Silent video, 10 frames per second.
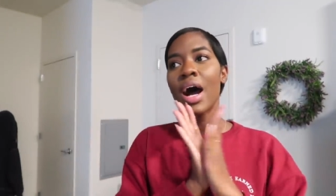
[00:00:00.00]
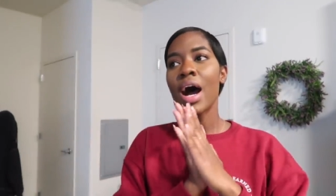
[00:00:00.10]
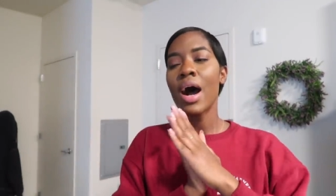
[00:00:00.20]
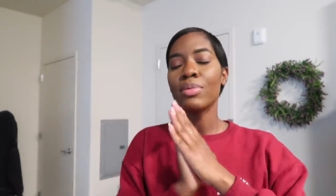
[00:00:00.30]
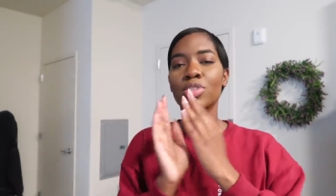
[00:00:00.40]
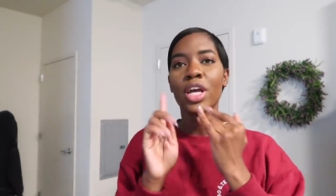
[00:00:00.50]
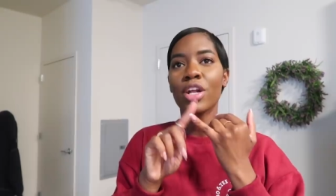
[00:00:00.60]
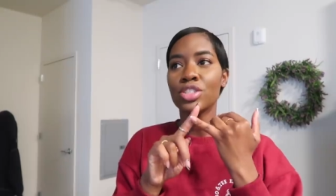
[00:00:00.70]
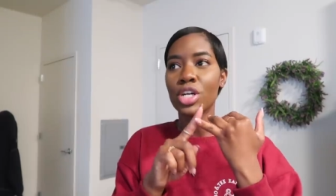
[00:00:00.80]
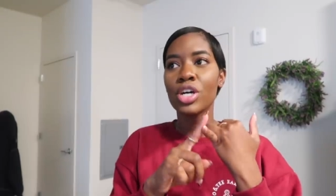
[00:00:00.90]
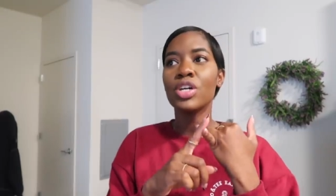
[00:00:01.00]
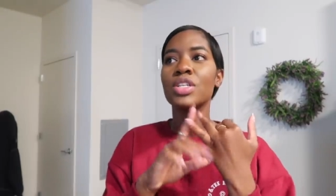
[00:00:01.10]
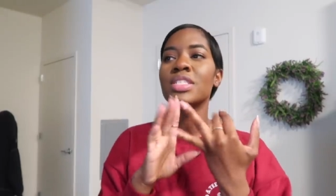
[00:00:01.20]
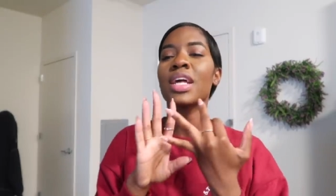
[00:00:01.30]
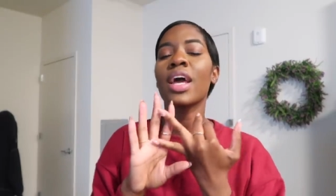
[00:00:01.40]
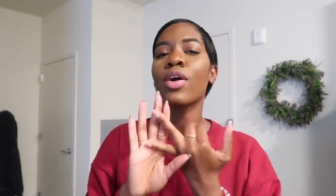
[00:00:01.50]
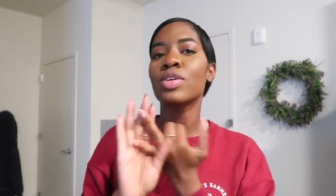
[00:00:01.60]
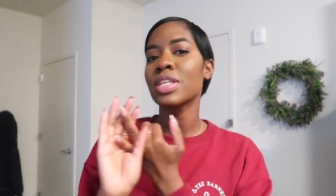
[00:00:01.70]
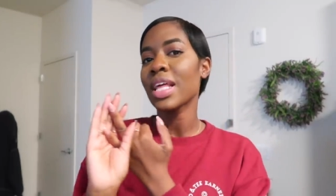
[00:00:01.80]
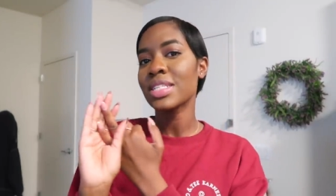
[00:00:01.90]
um, Trader Joe's, then I go
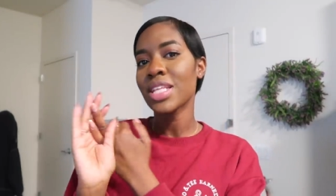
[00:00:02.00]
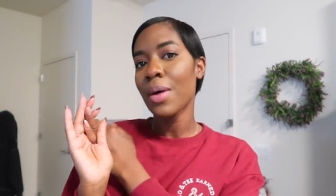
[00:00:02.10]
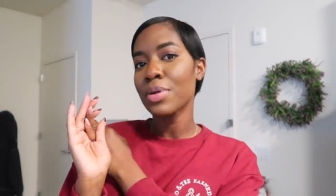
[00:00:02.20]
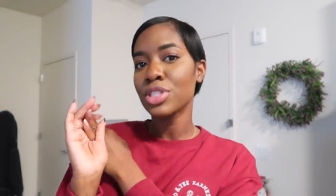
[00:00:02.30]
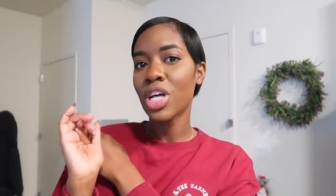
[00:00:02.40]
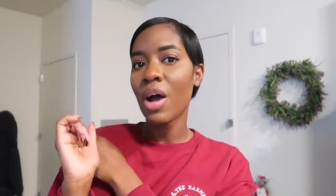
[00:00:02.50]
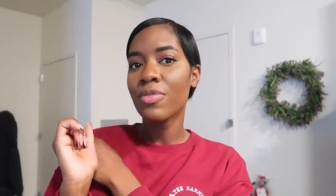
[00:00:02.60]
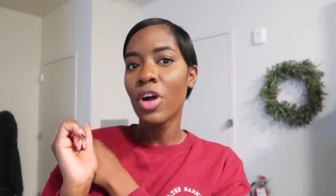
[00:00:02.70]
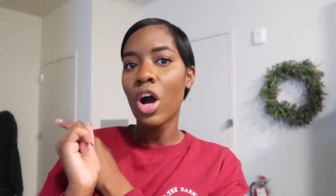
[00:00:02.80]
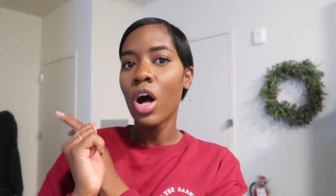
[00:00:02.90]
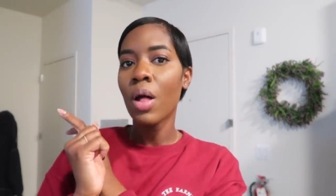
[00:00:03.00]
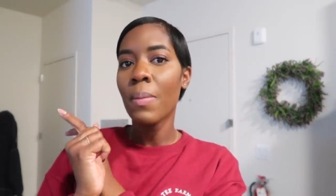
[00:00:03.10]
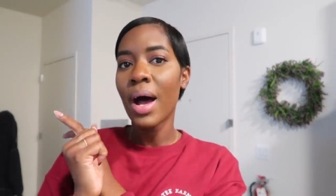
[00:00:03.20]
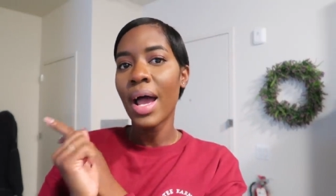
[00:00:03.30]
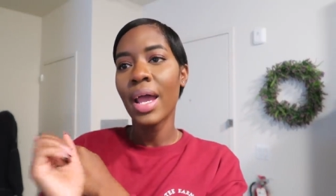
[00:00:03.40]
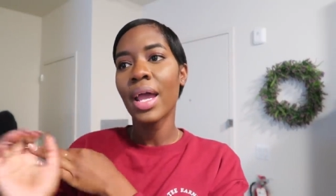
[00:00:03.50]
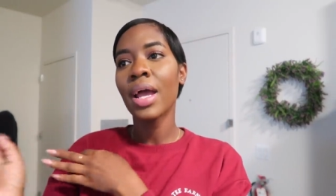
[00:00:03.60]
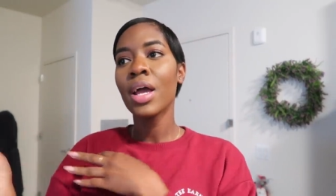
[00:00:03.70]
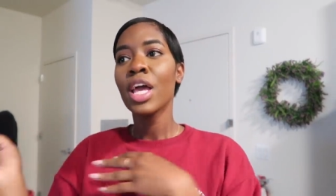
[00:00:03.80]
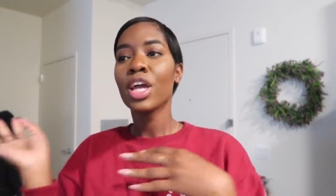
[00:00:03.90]
to like Stop and Shop for all my
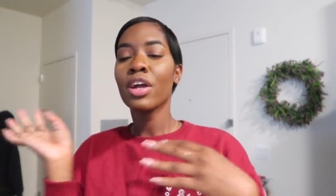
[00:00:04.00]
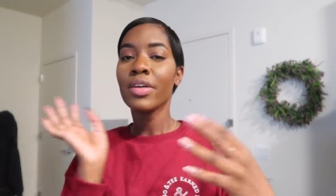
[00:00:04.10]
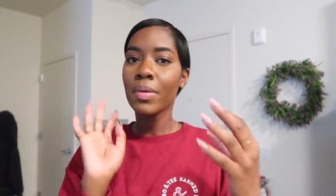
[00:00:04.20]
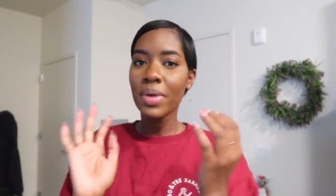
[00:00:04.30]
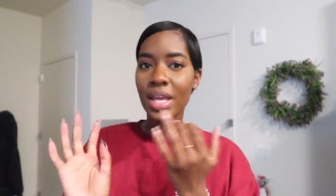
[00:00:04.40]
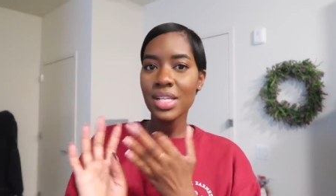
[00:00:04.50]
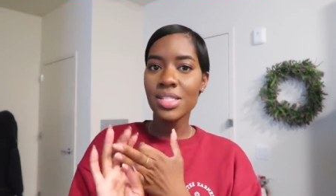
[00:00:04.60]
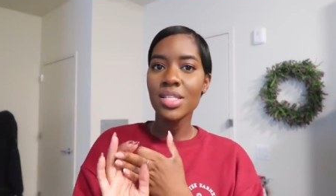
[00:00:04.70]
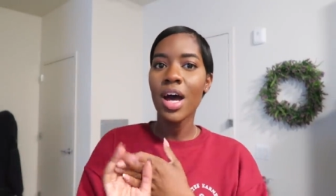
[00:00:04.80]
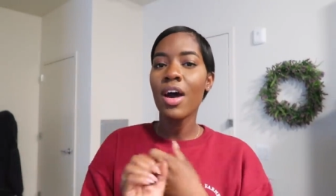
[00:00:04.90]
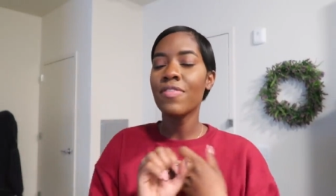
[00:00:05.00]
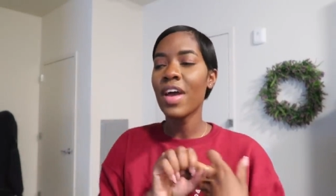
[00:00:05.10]
Caribbean stuff,